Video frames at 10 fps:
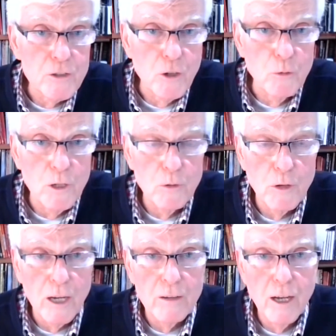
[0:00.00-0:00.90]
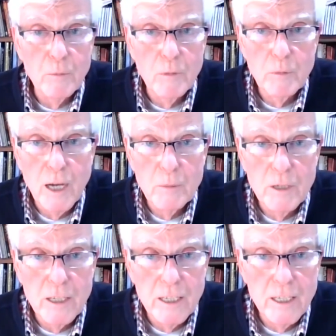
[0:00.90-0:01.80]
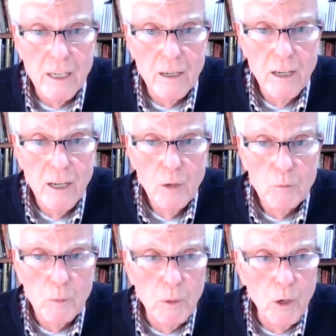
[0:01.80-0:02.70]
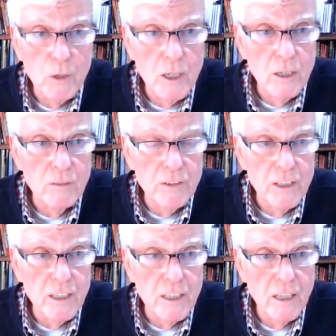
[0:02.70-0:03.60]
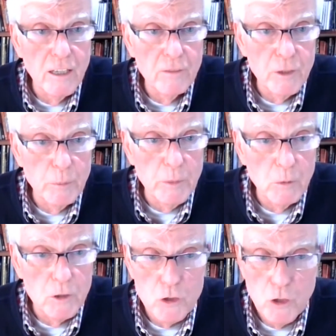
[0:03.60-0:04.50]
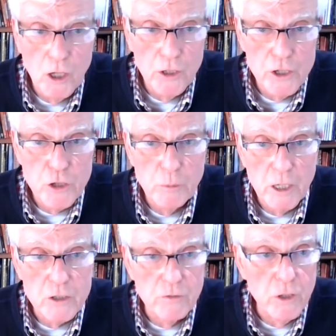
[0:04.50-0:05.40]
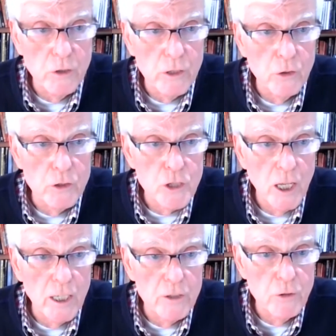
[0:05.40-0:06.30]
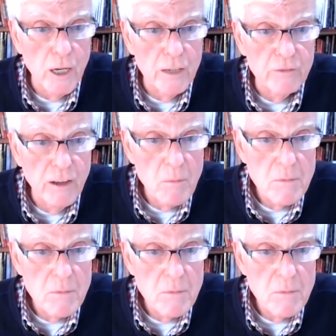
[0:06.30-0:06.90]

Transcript: So I'm a proponent of the big ones. All Nation makes a very good solid drive.